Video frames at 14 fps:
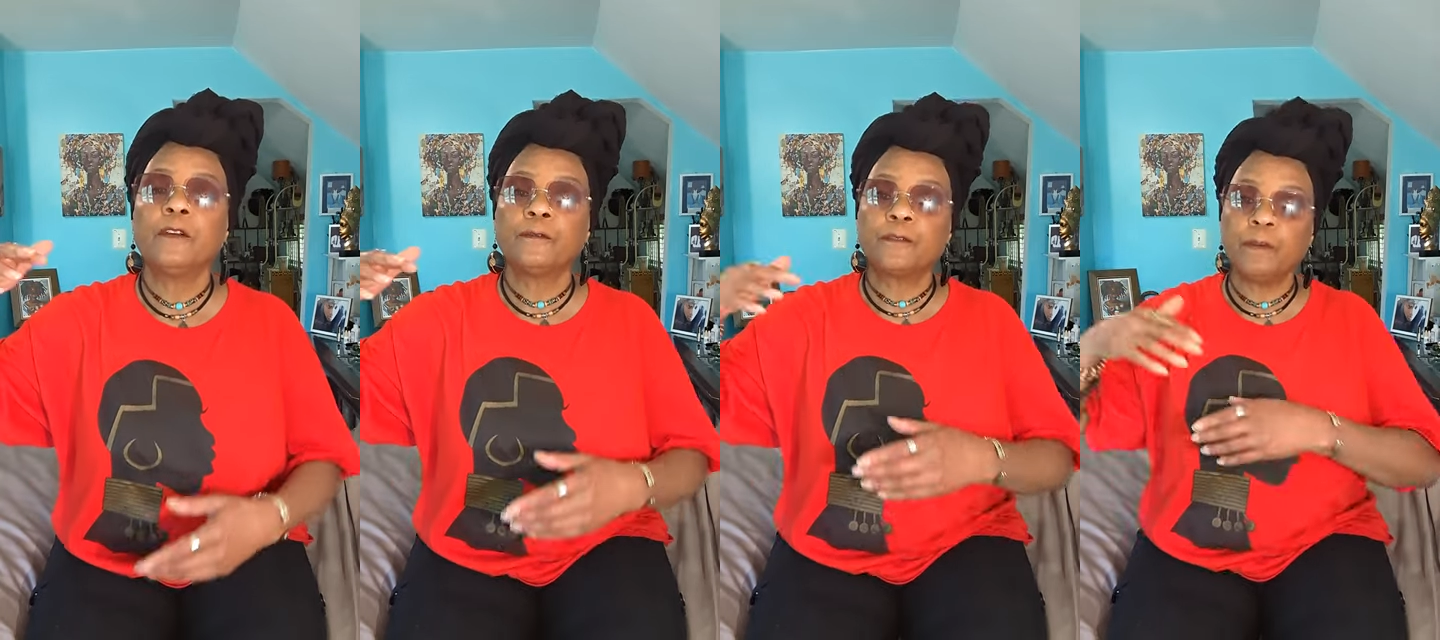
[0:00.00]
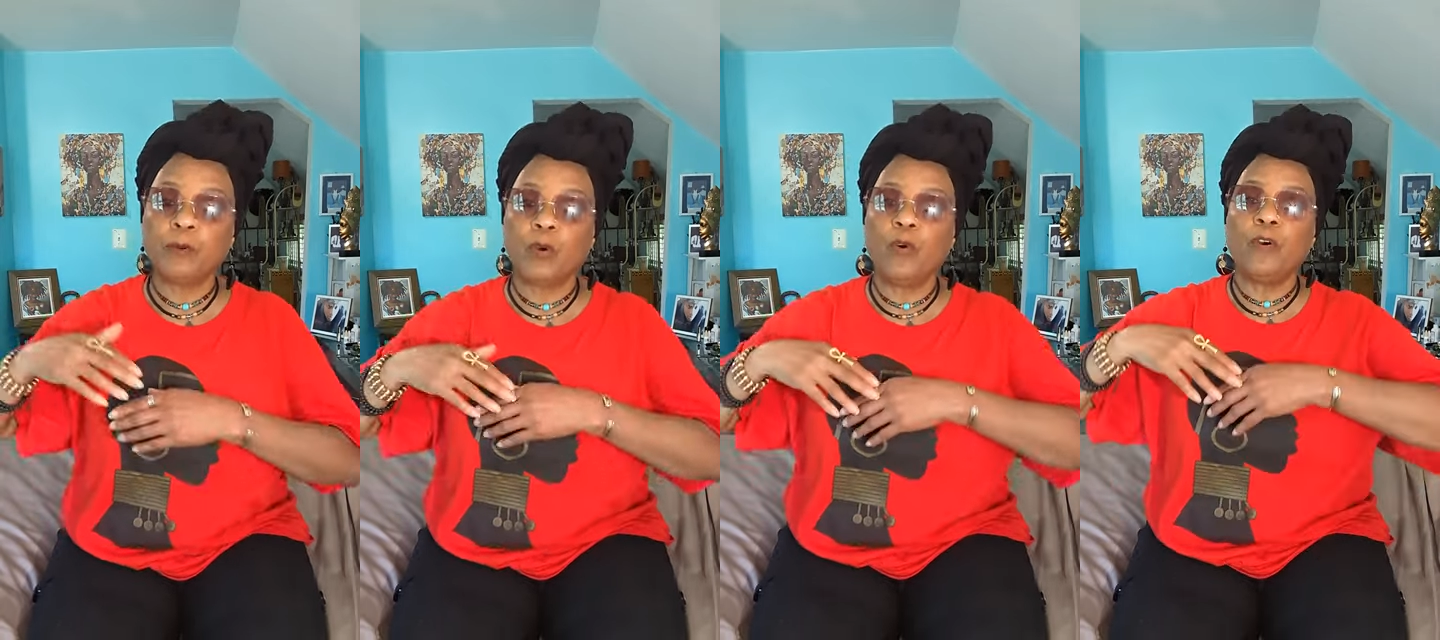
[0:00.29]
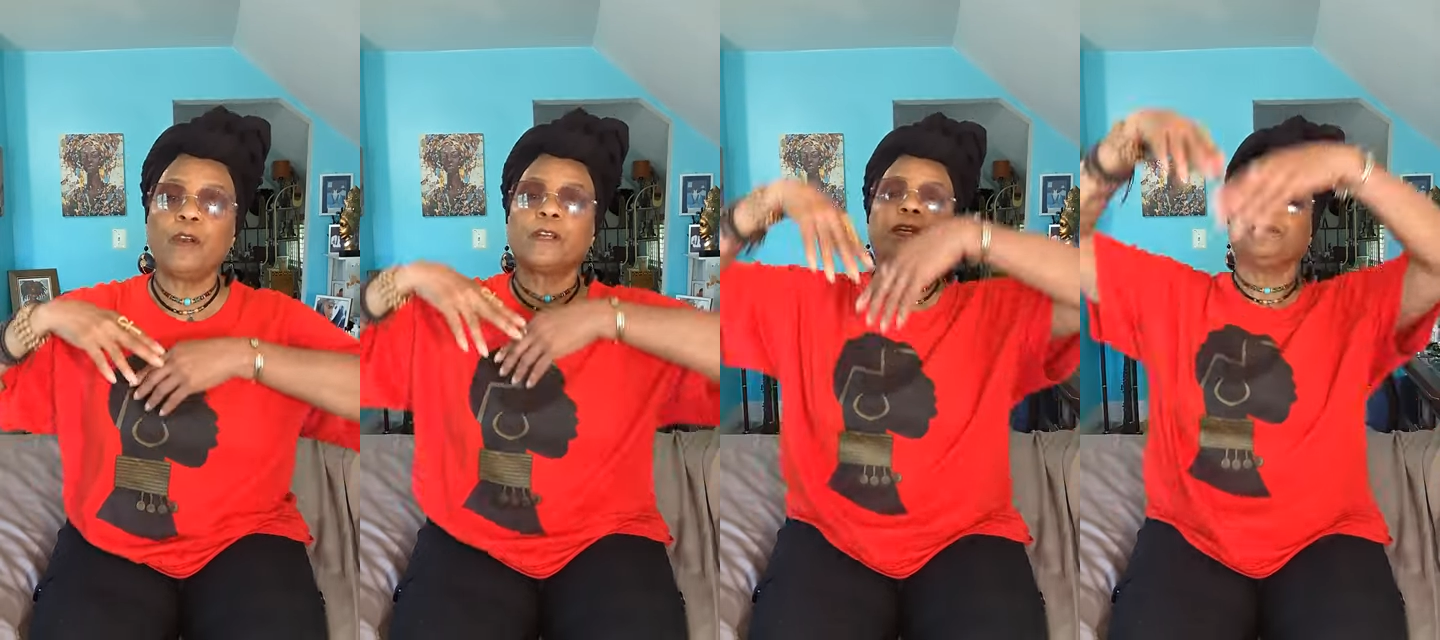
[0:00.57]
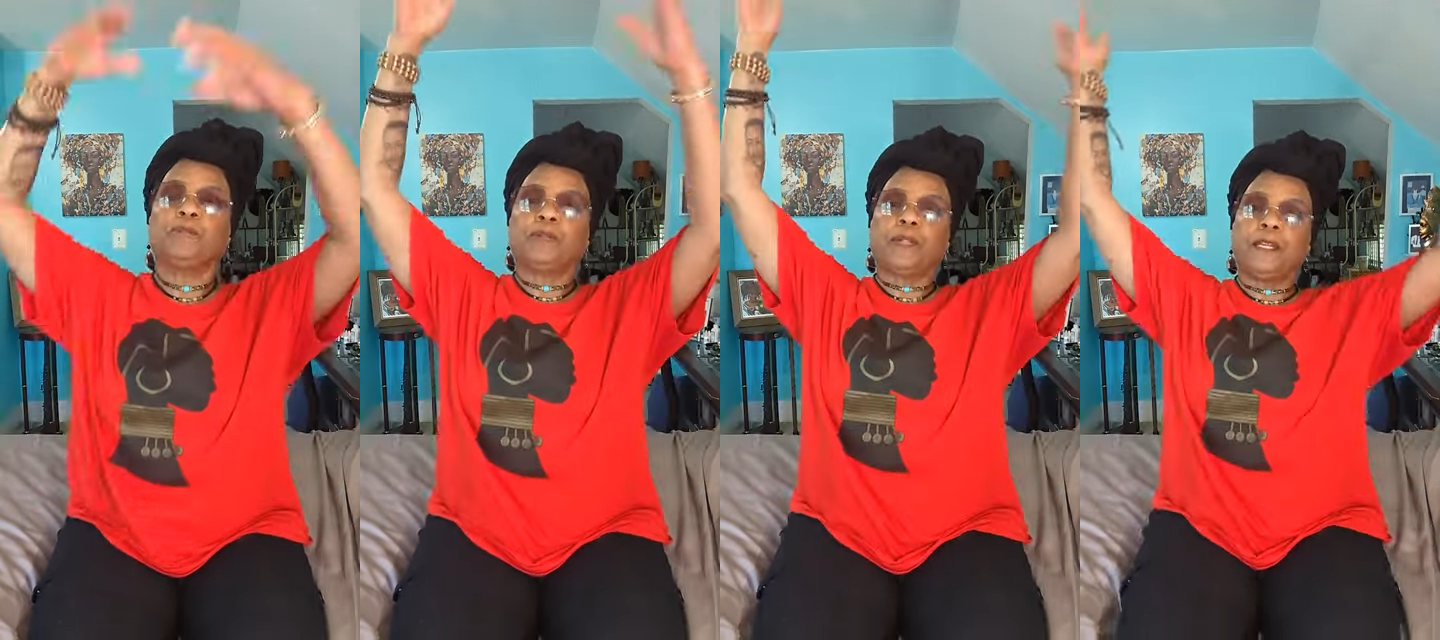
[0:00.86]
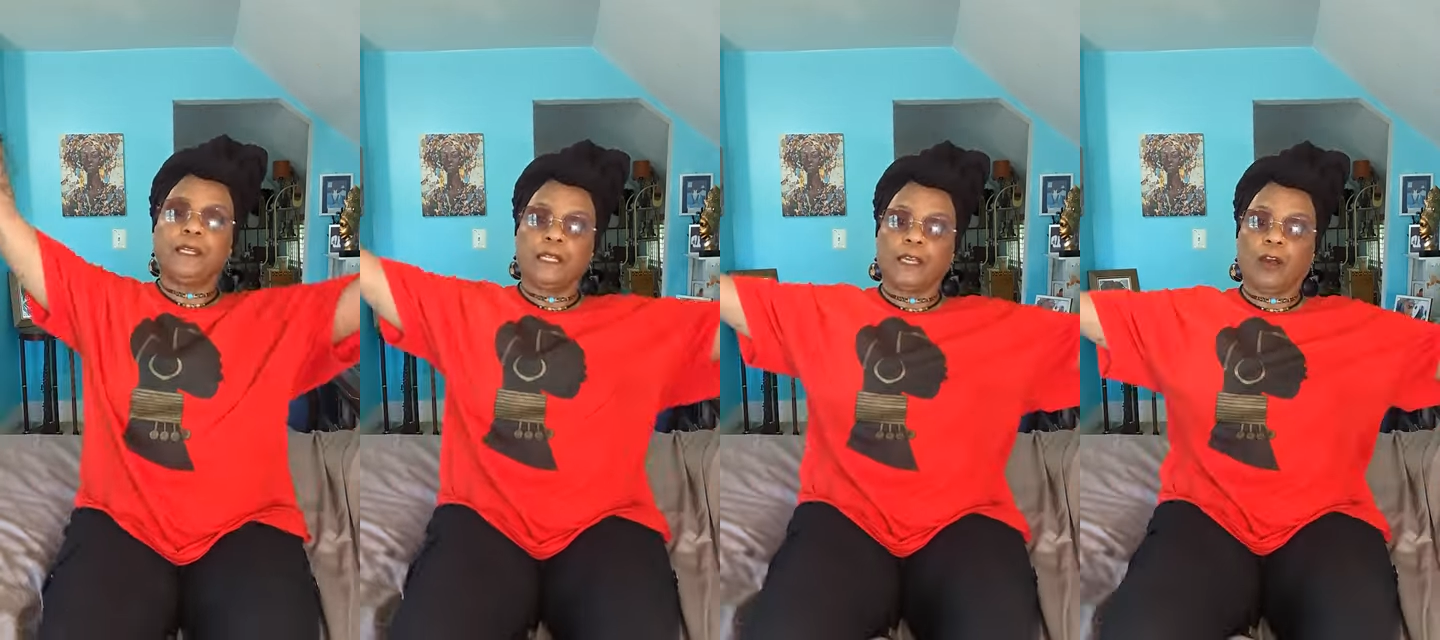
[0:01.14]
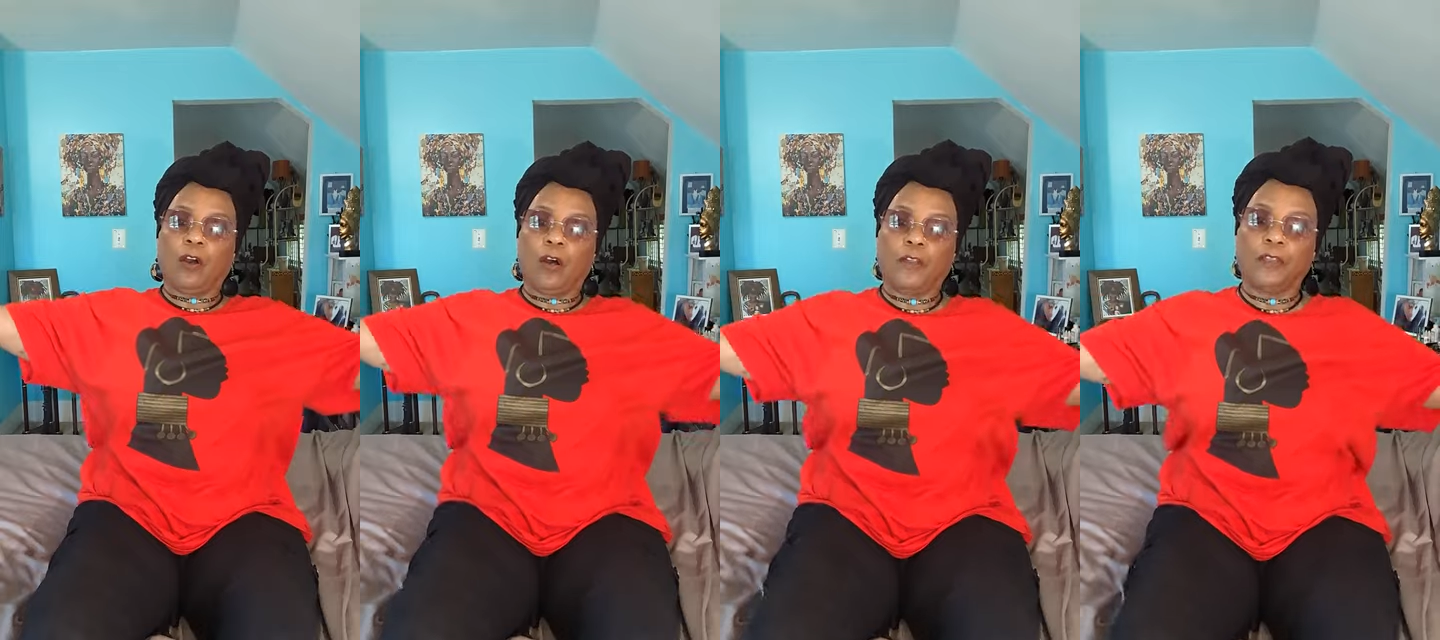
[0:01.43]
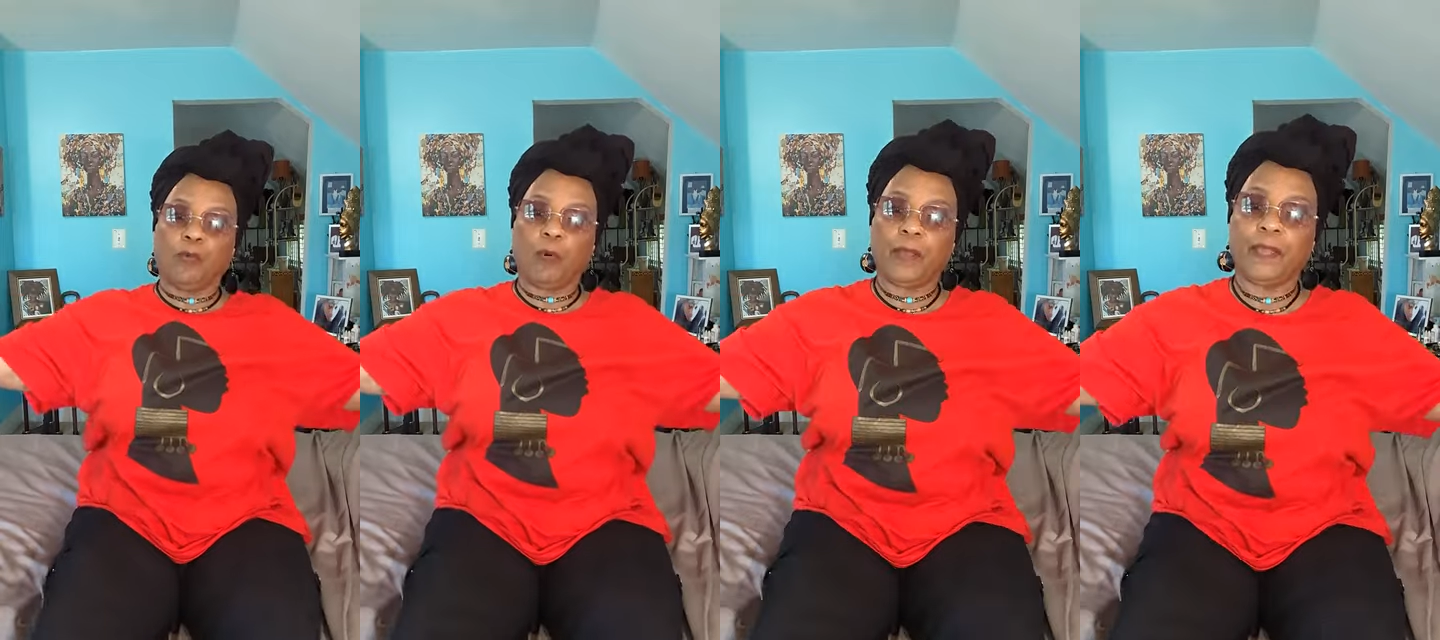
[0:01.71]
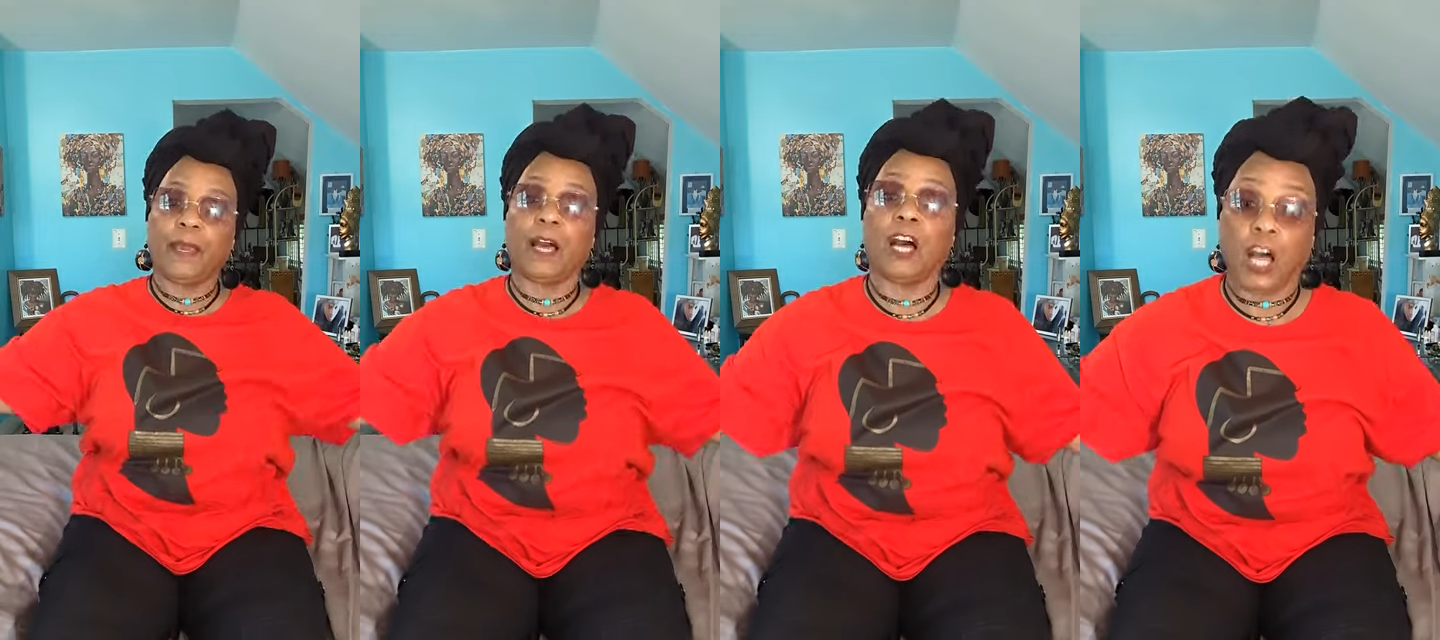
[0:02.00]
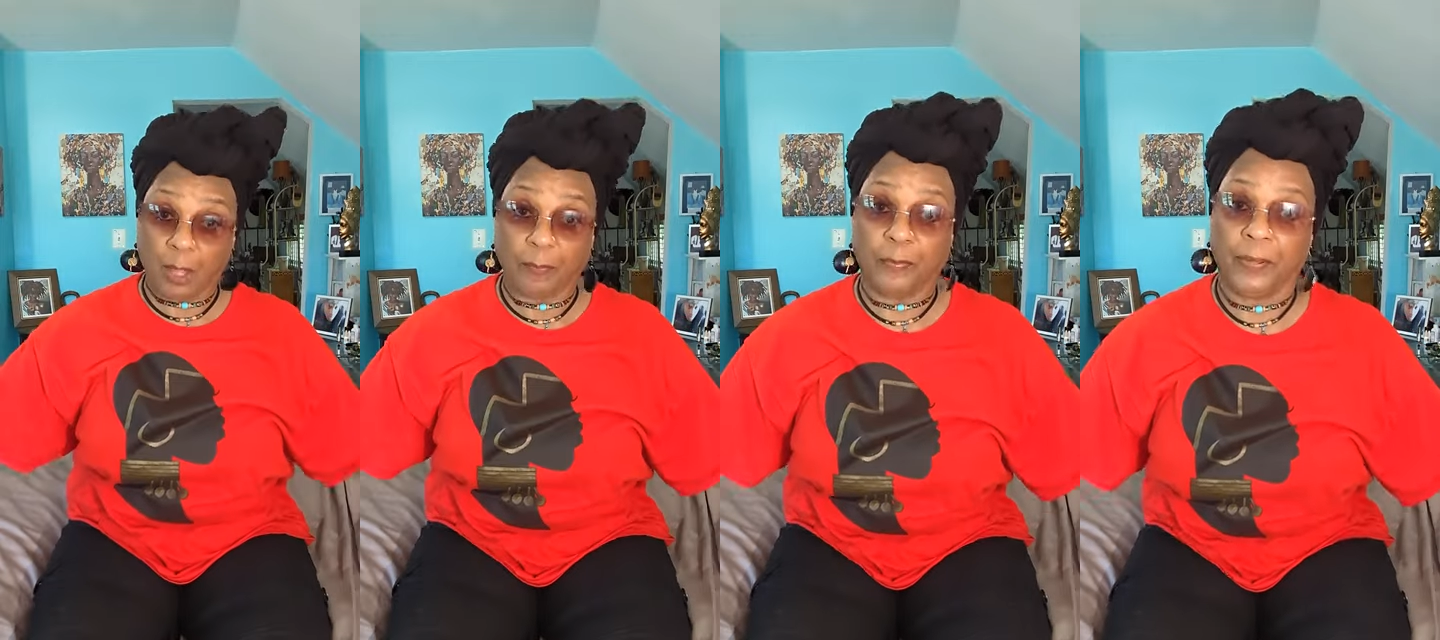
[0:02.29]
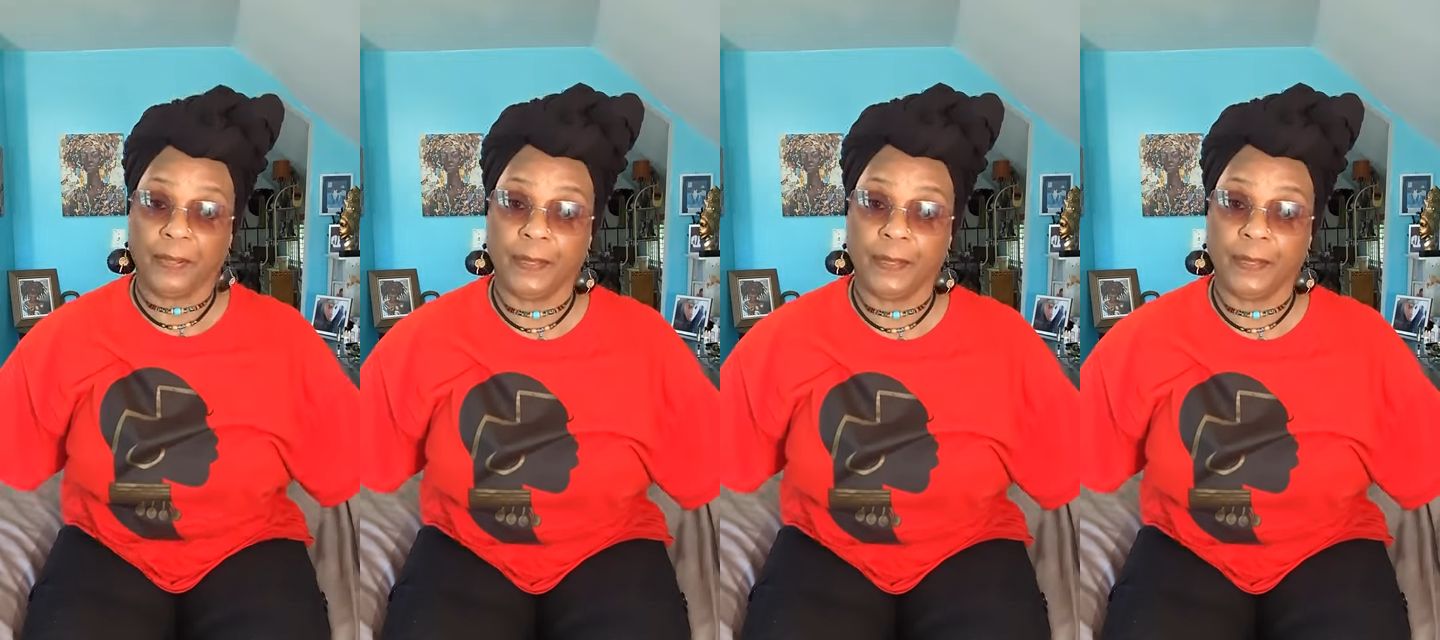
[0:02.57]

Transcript: from going completely all the way up.